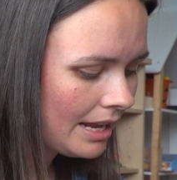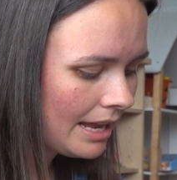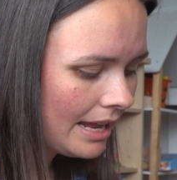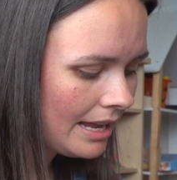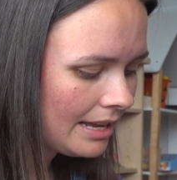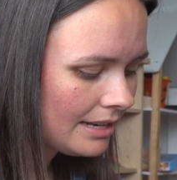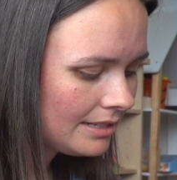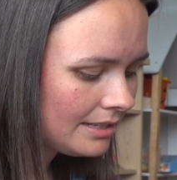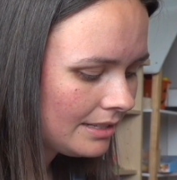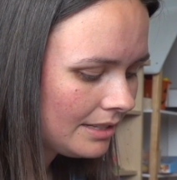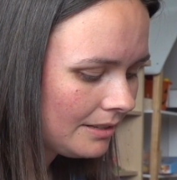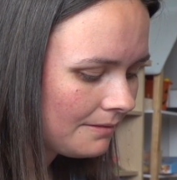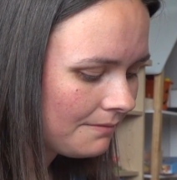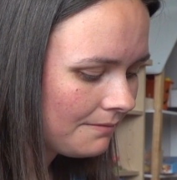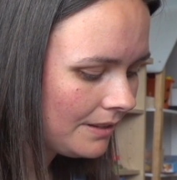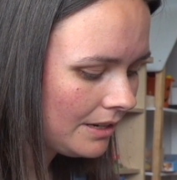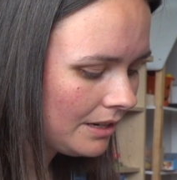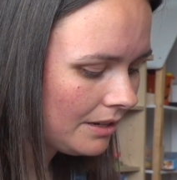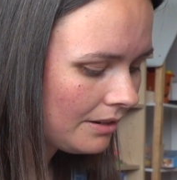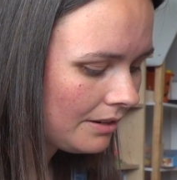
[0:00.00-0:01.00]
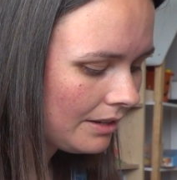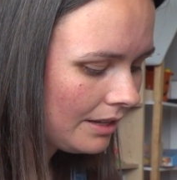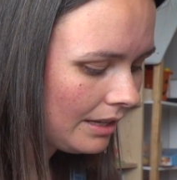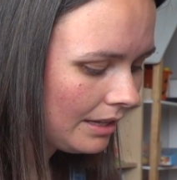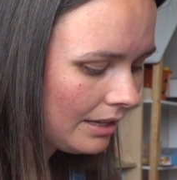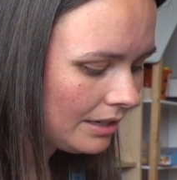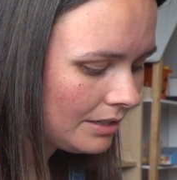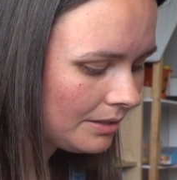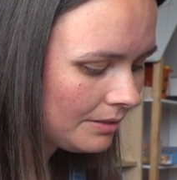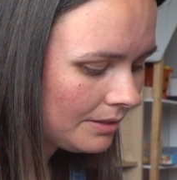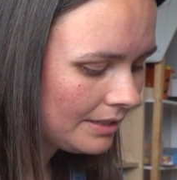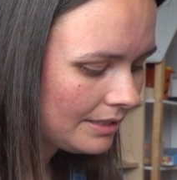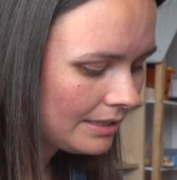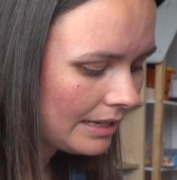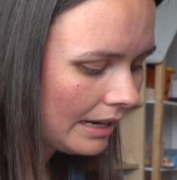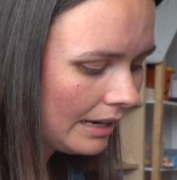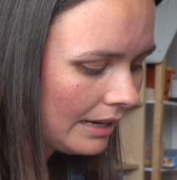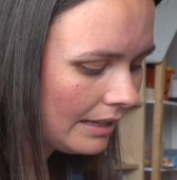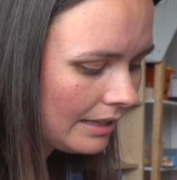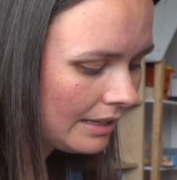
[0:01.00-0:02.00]
to end the video here. Do you want to
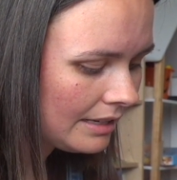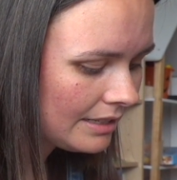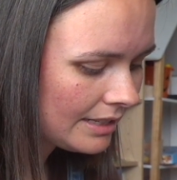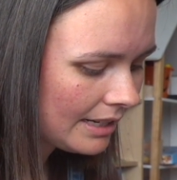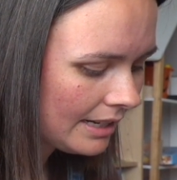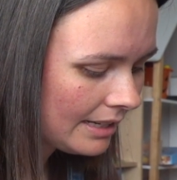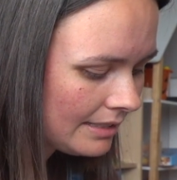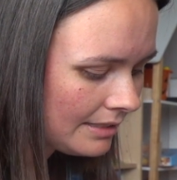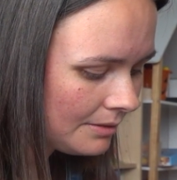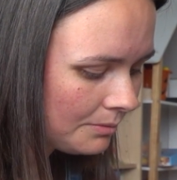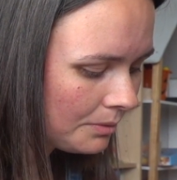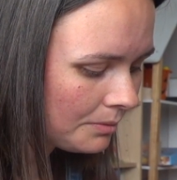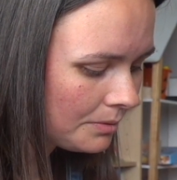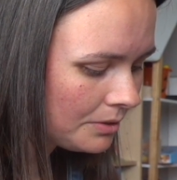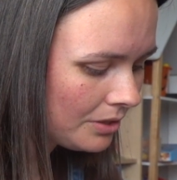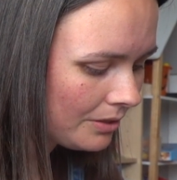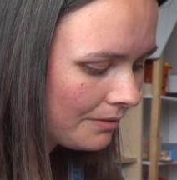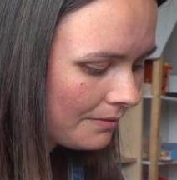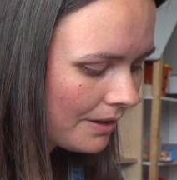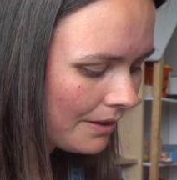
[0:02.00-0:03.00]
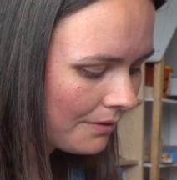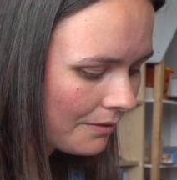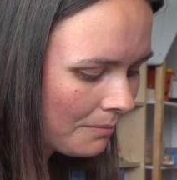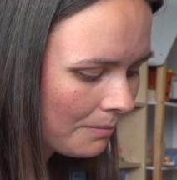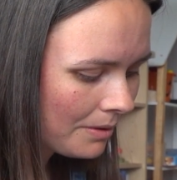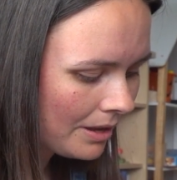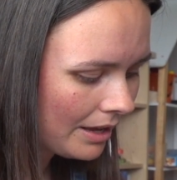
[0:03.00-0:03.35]
say anything, Jazz? What was your favourite